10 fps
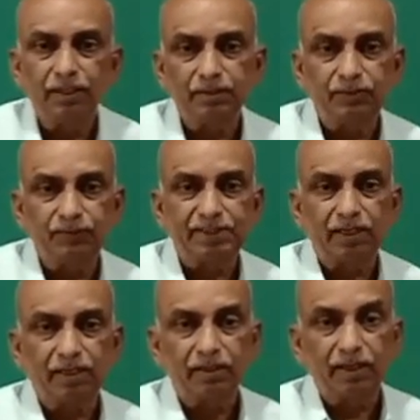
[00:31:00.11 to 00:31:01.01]
which
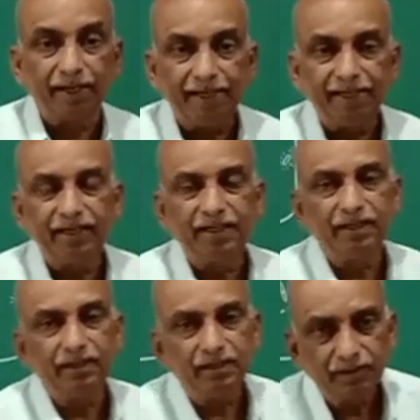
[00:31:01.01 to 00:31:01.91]
are
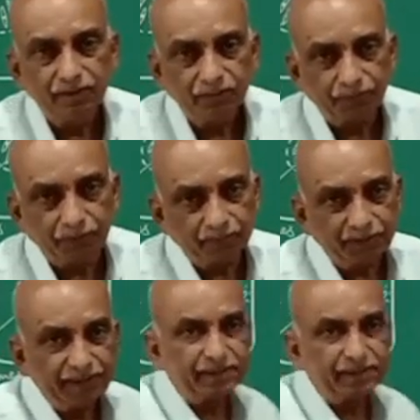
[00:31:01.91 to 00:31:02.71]
radiating from each